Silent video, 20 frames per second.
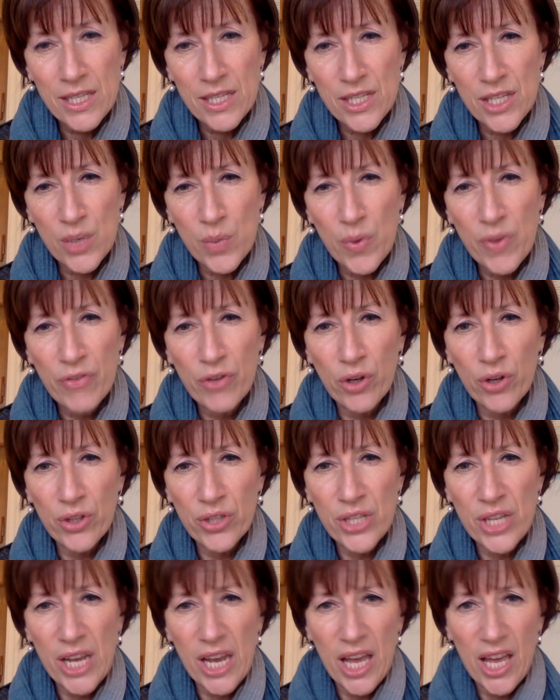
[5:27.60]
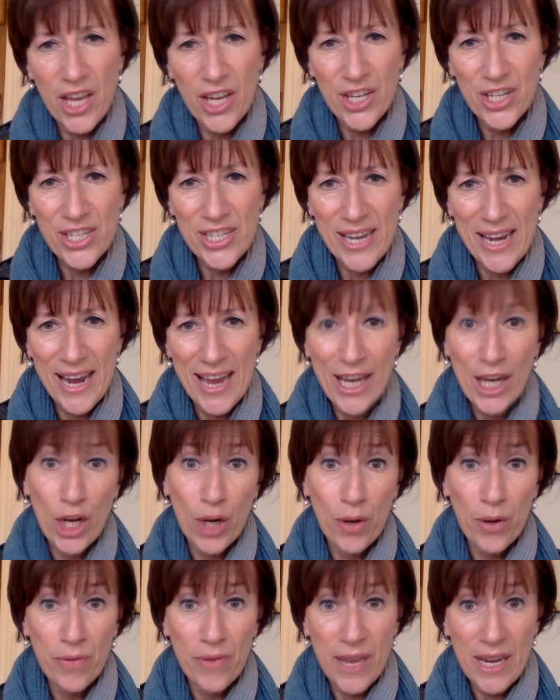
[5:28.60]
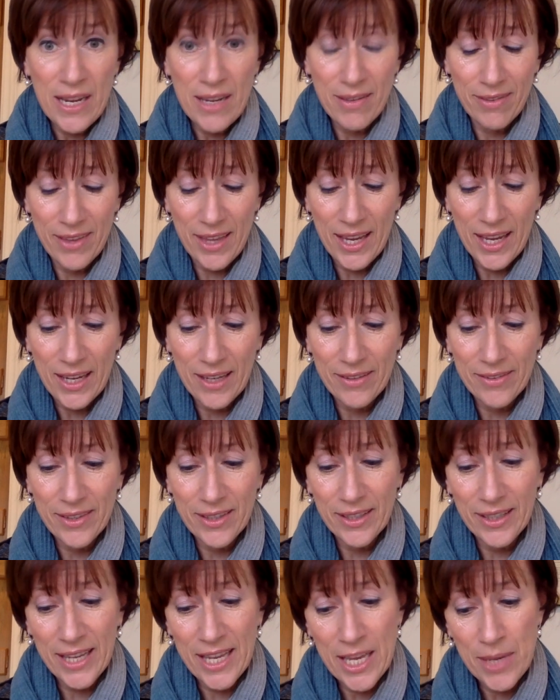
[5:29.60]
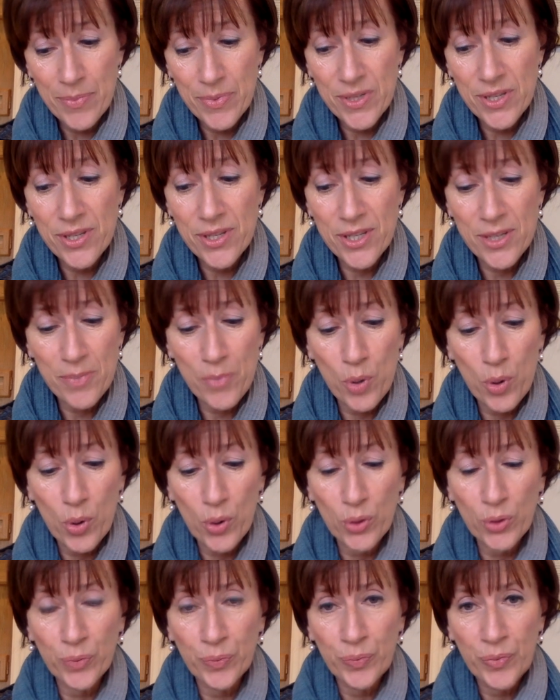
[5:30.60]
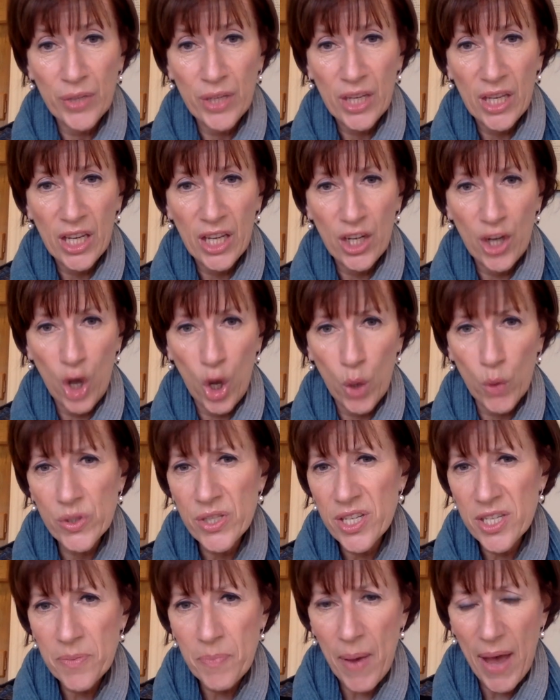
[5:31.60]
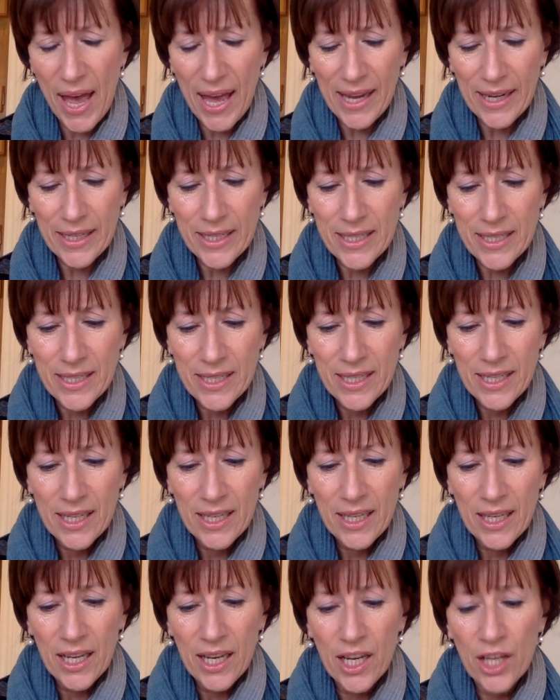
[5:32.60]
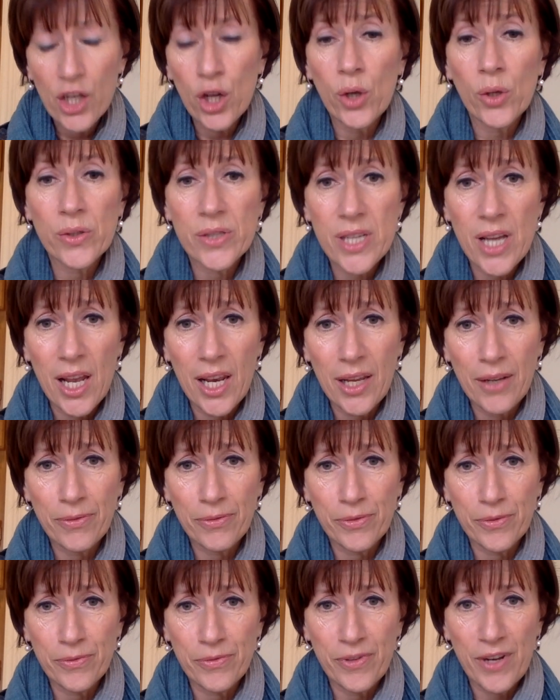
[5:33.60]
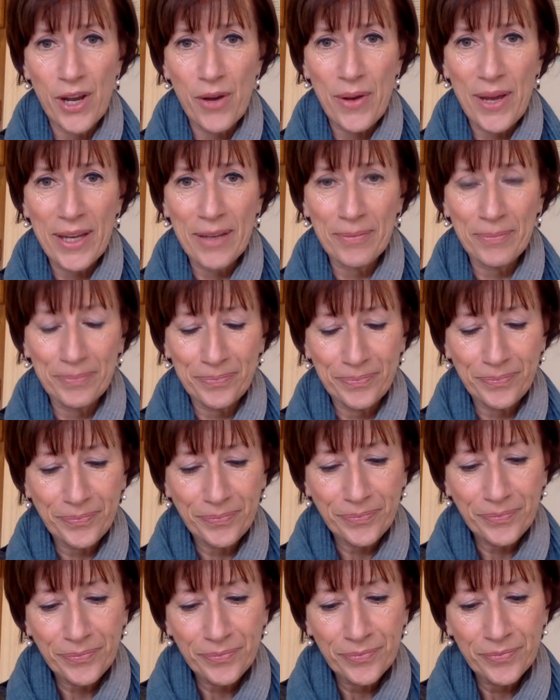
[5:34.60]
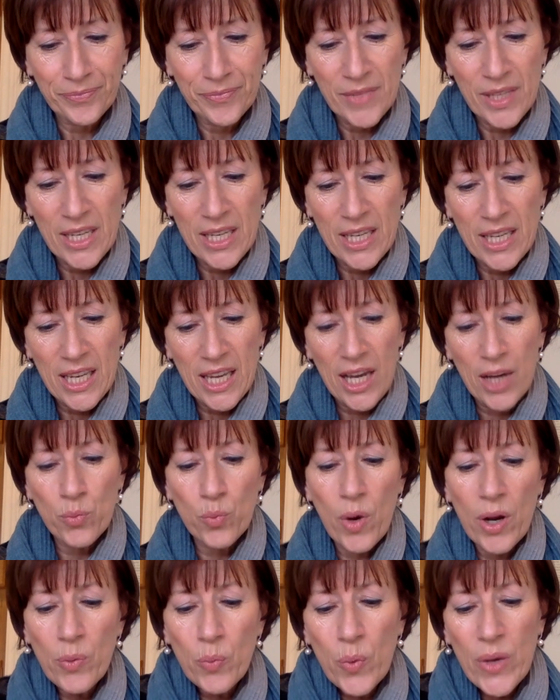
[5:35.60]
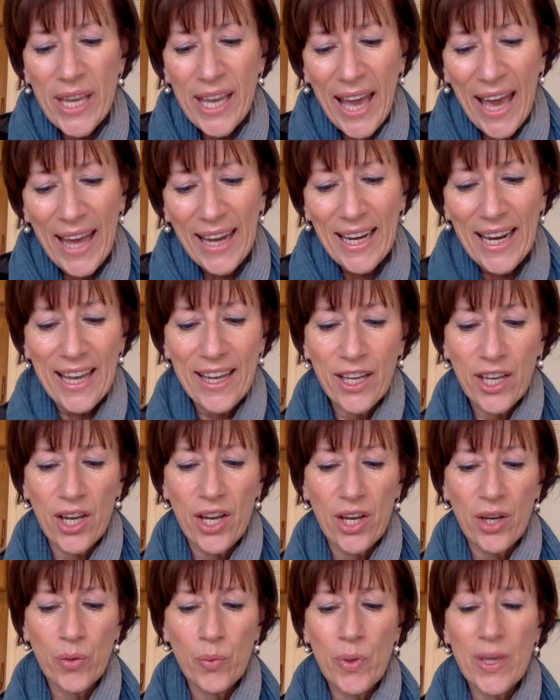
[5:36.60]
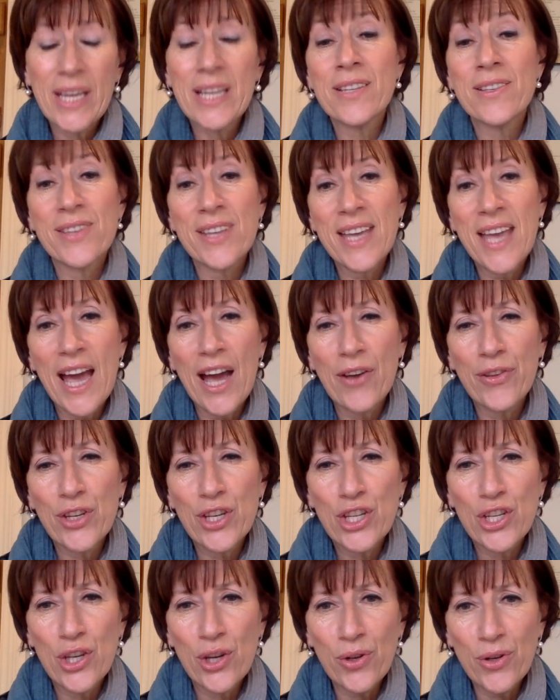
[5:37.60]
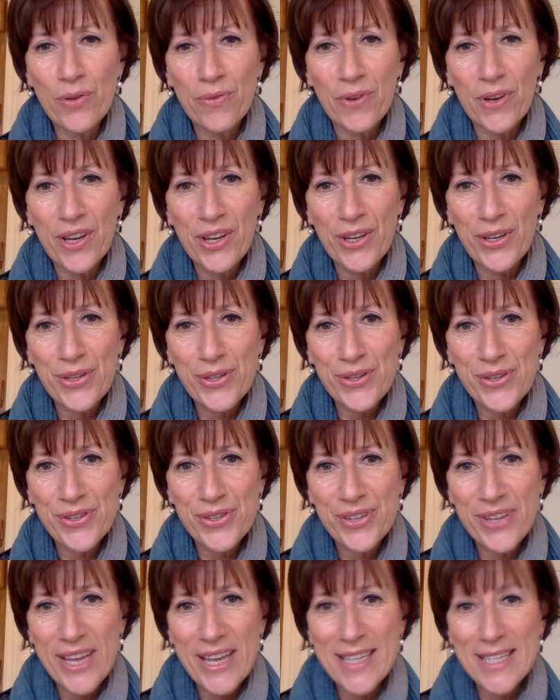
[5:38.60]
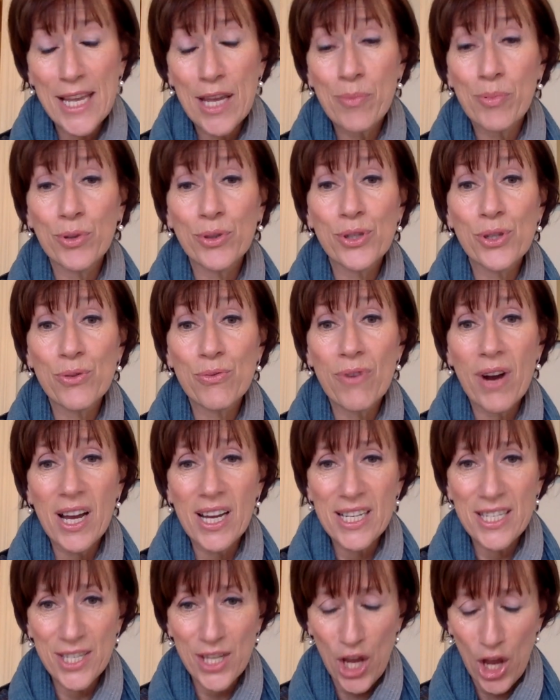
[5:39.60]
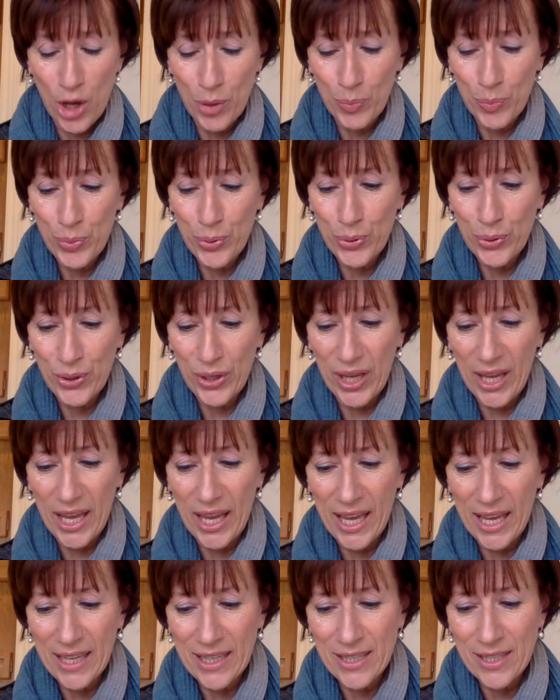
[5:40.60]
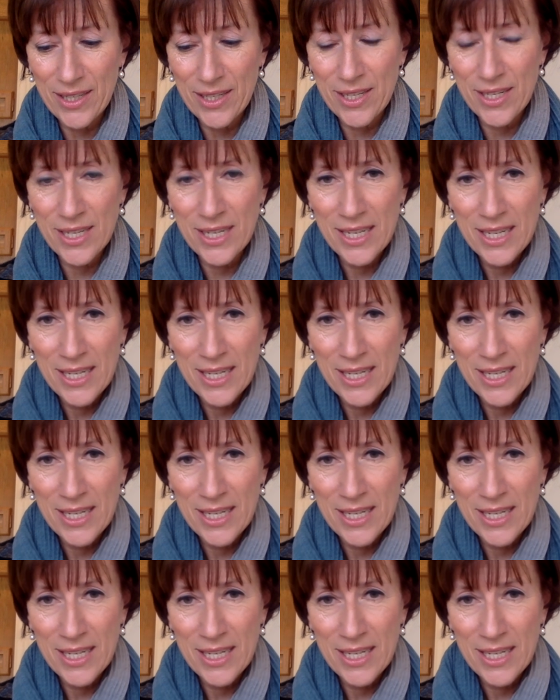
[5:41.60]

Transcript: So we've got to learn to let go of anything that keeps us small and holds us back and holds our love from flowing. And when we can let go, we can see how the universe is able to rise up and